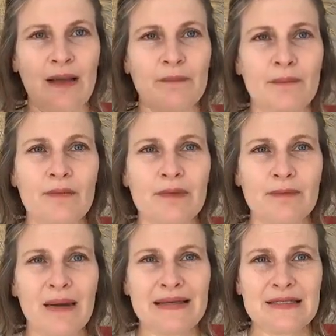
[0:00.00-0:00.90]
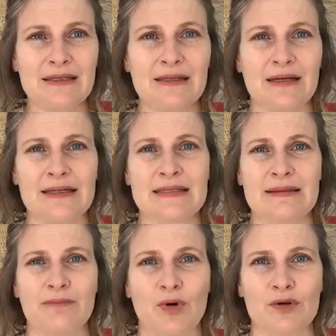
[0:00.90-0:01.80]

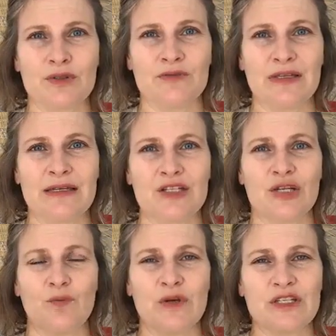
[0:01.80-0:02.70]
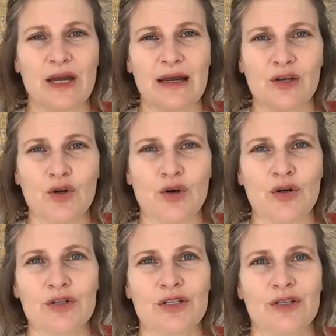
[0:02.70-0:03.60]
masculinized models of leadership which
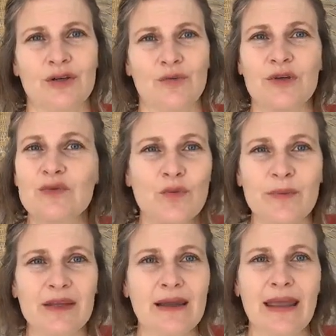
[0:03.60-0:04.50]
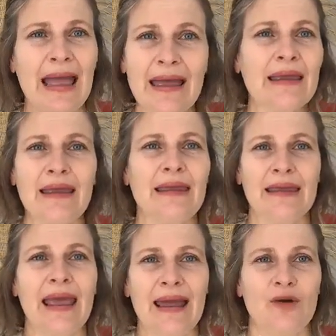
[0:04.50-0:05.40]
women
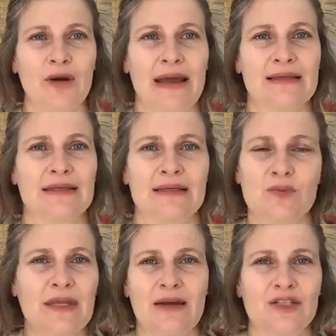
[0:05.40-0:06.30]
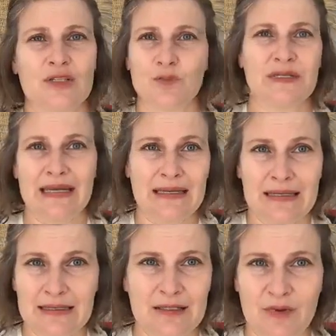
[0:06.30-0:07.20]
cannot access without just
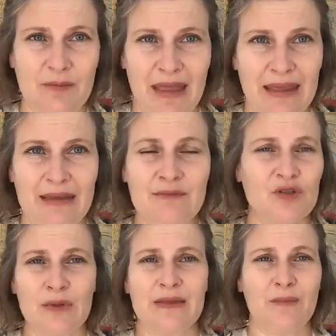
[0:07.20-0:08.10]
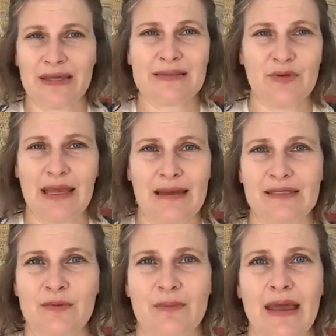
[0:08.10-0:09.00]
pretending to be men, doing the best we
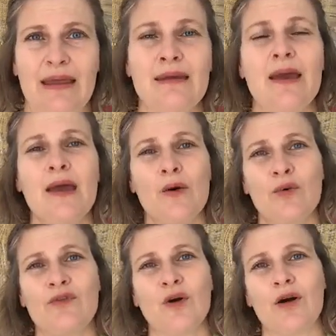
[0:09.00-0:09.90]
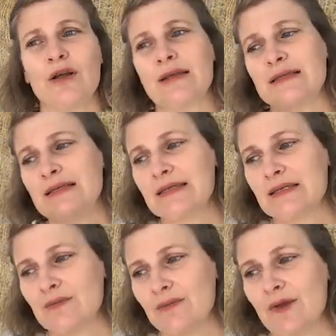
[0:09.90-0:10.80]
can to be men. We've got a
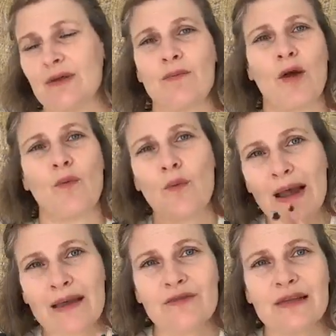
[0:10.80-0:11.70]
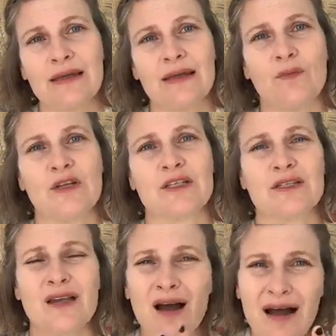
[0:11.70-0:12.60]
system, a way of leading which
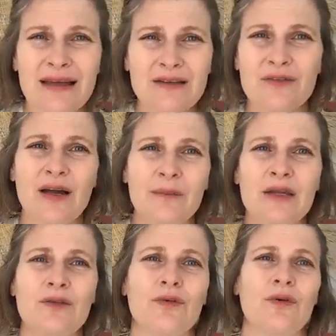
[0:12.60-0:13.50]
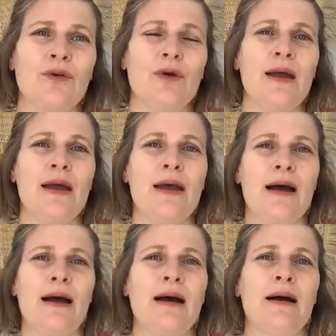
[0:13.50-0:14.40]
is kind of coming through,
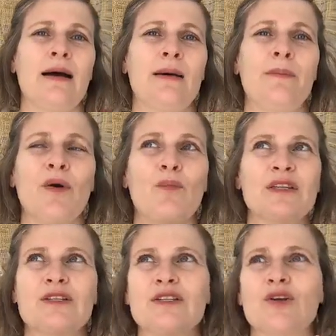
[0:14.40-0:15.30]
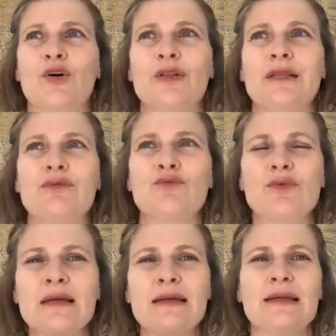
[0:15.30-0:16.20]
but which is only
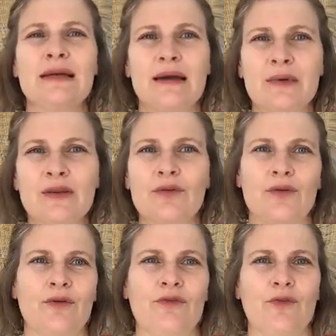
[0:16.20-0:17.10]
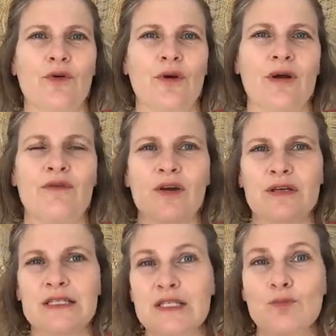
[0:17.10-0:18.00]
really coming through for a
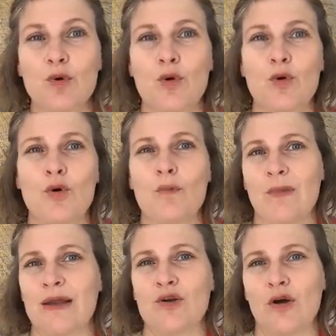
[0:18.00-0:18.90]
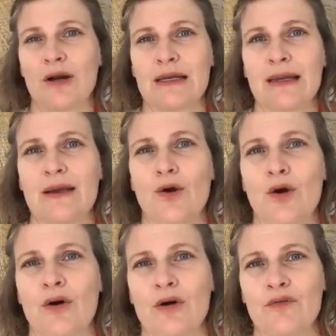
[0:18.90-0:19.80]
very small minority
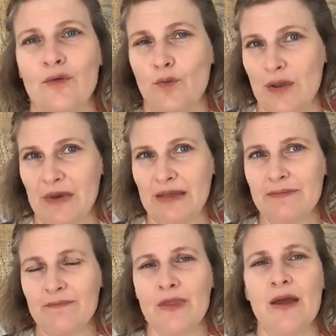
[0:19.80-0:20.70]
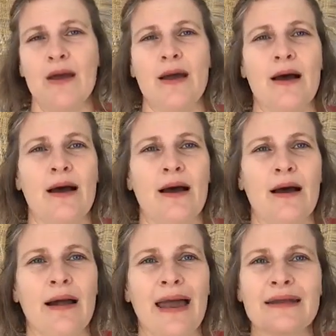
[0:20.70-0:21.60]
of women.
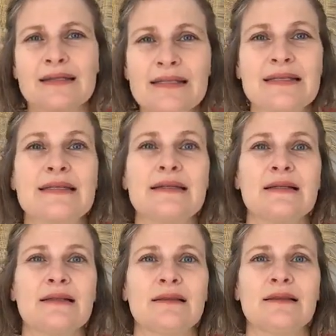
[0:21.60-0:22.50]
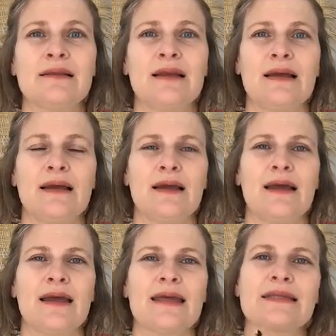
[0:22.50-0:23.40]
And there's still
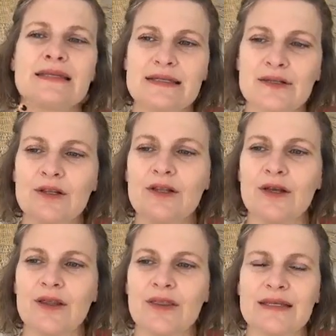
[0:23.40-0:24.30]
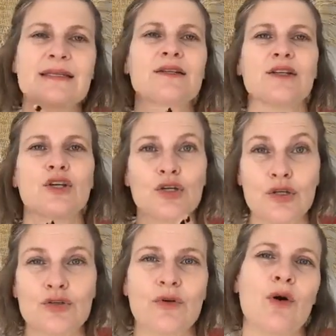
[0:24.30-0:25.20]
a
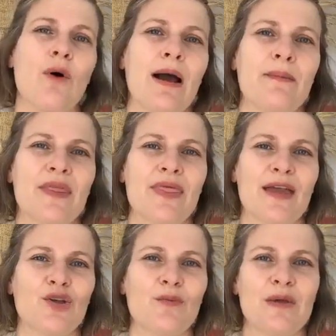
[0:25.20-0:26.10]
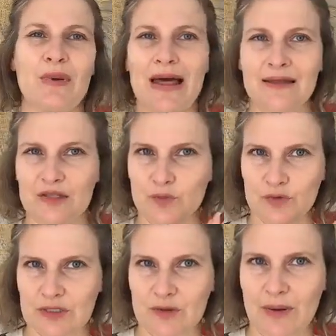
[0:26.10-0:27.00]
huge requirement that you be palatable to the